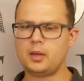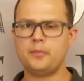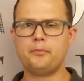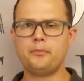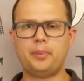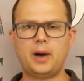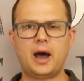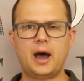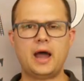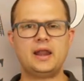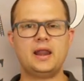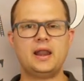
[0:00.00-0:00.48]

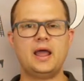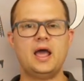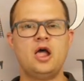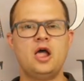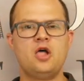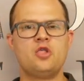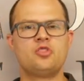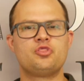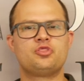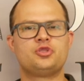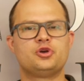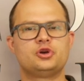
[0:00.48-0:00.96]

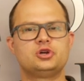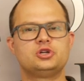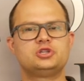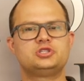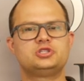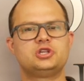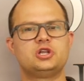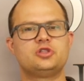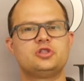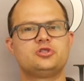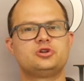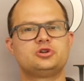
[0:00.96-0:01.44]
But
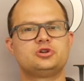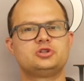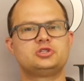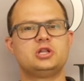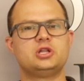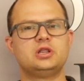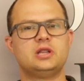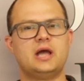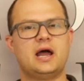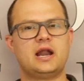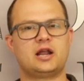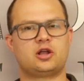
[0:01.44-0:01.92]
there's there's a
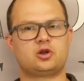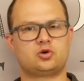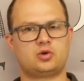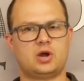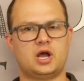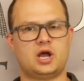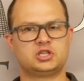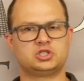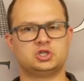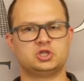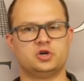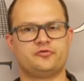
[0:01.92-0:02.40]
lot of
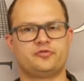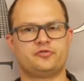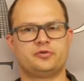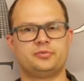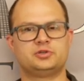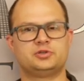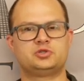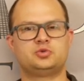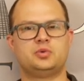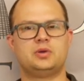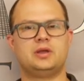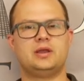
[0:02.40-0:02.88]
crossover
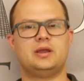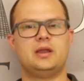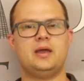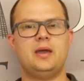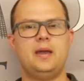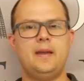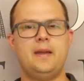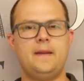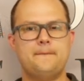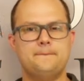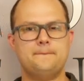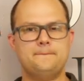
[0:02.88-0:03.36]
between
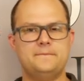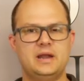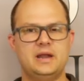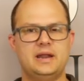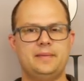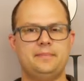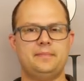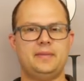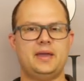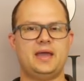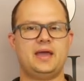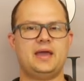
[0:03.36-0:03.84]

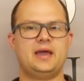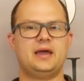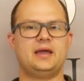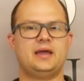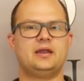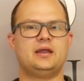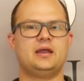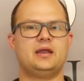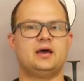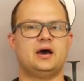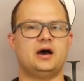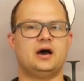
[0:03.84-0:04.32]

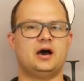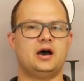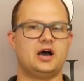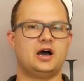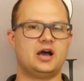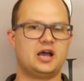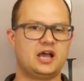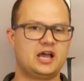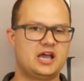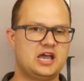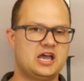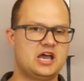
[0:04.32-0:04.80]
Minuteman uh,